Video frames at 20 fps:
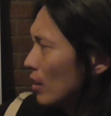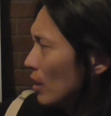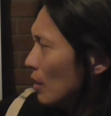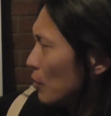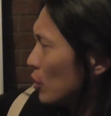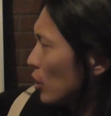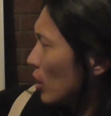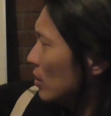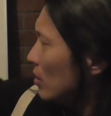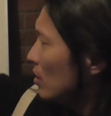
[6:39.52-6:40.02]

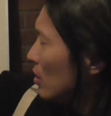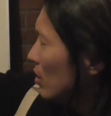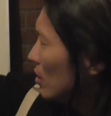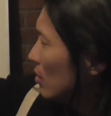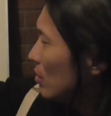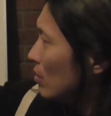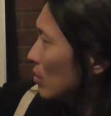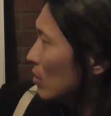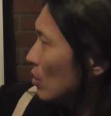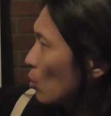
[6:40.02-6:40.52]
if Chen
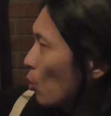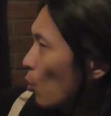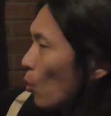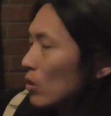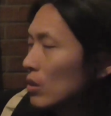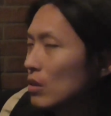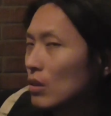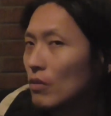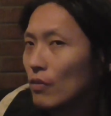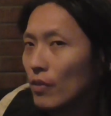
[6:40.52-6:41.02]
Xin
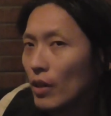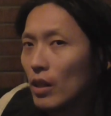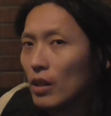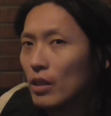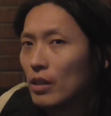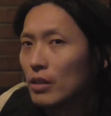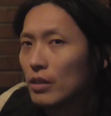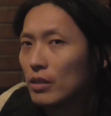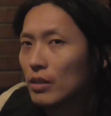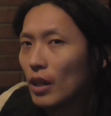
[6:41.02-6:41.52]
taught in the
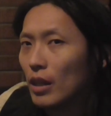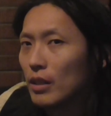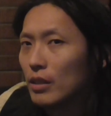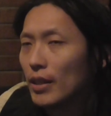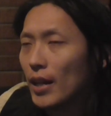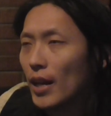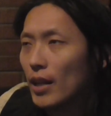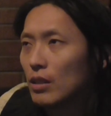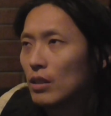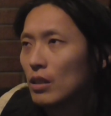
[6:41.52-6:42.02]
village, and
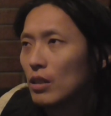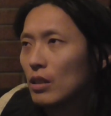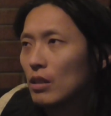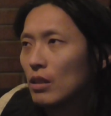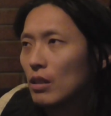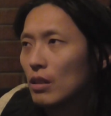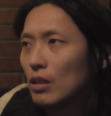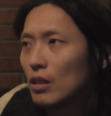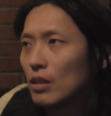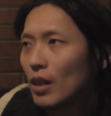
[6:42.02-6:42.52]
he had
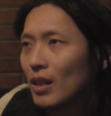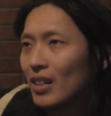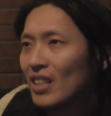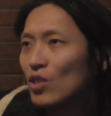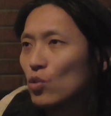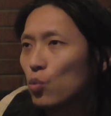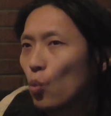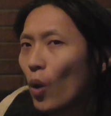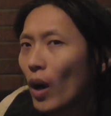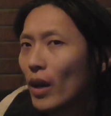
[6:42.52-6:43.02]
at
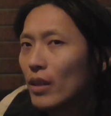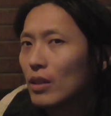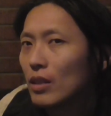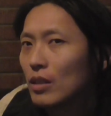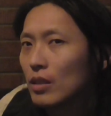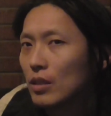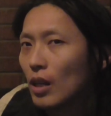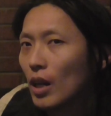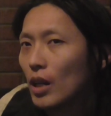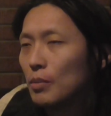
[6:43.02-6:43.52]
least one
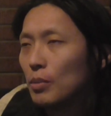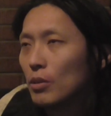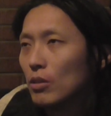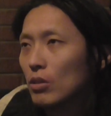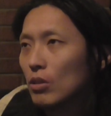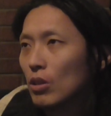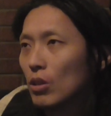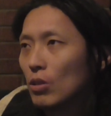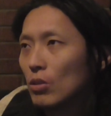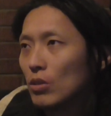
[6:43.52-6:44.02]

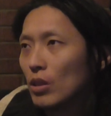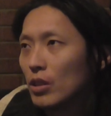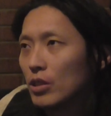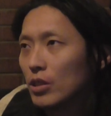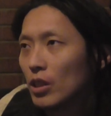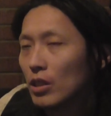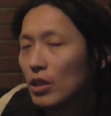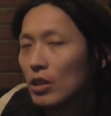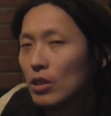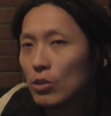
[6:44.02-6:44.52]
disciple called
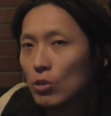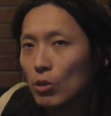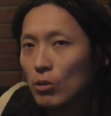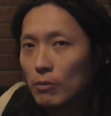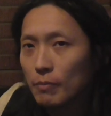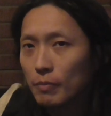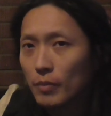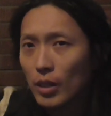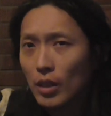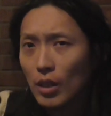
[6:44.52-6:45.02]

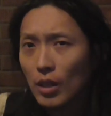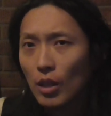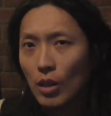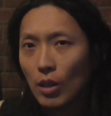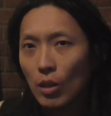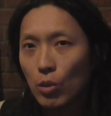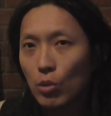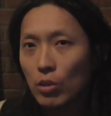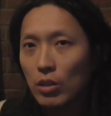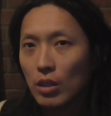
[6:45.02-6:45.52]
ChenKezhong,
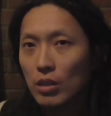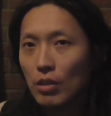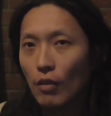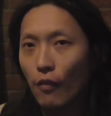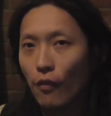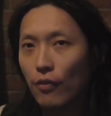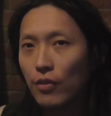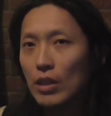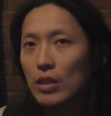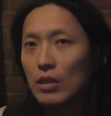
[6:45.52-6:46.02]
who
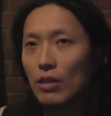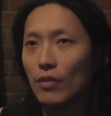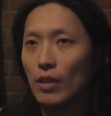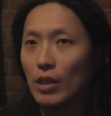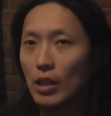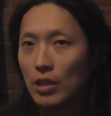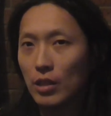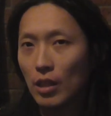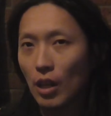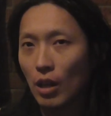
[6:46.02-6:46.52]
did flee the
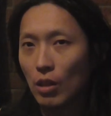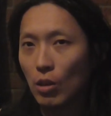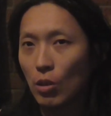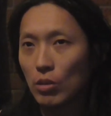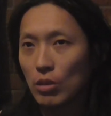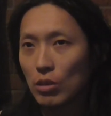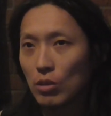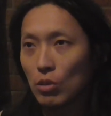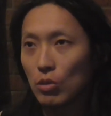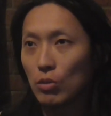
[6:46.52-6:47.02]
village
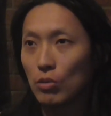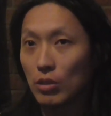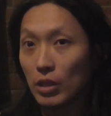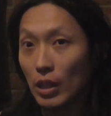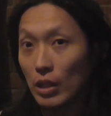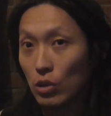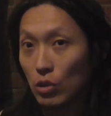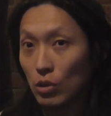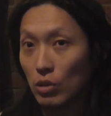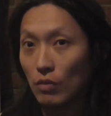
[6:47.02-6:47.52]
according to
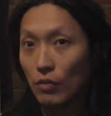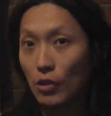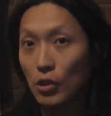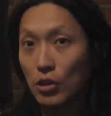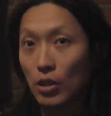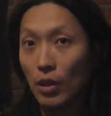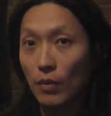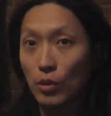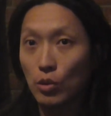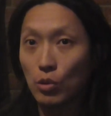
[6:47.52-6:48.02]
this
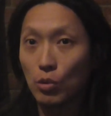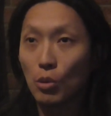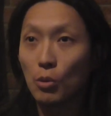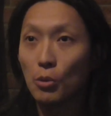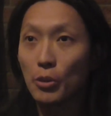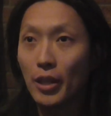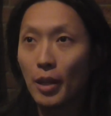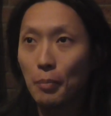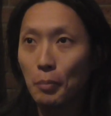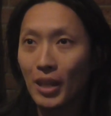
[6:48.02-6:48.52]
version of the
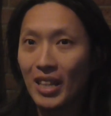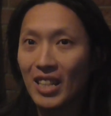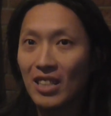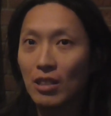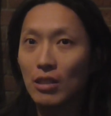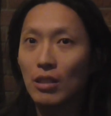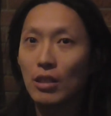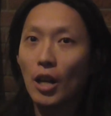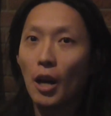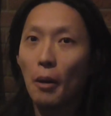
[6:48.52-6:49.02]
story, but he
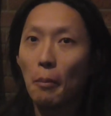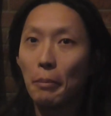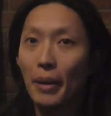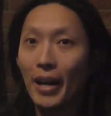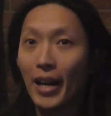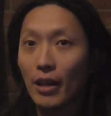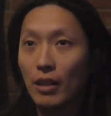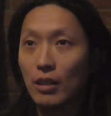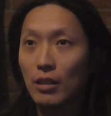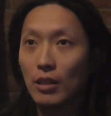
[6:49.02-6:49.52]
did come
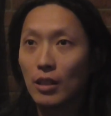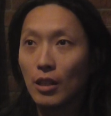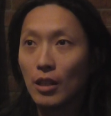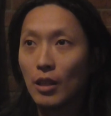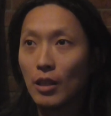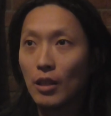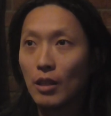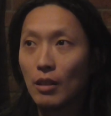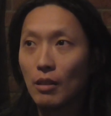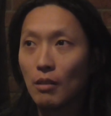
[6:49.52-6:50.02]
back
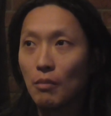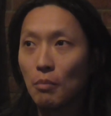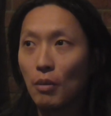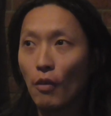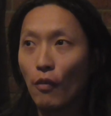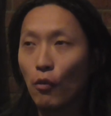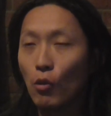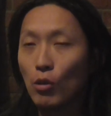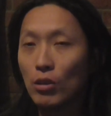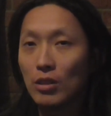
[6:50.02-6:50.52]

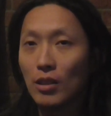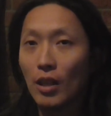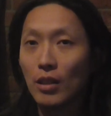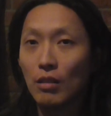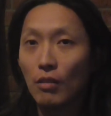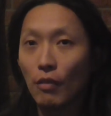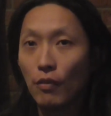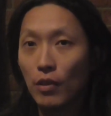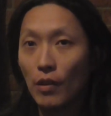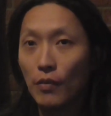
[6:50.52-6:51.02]
before the
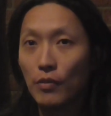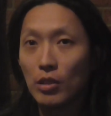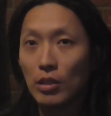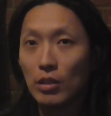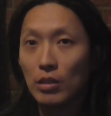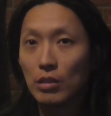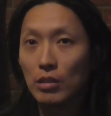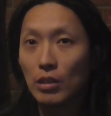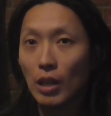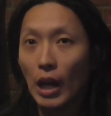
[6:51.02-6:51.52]

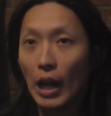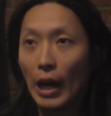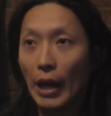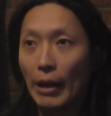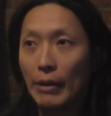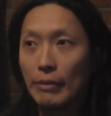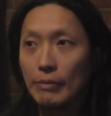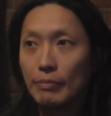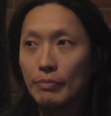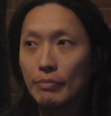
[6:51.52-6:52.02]
1950s.
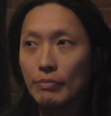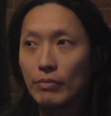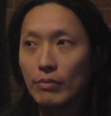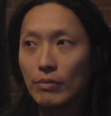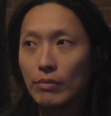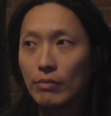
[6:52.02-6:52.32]
And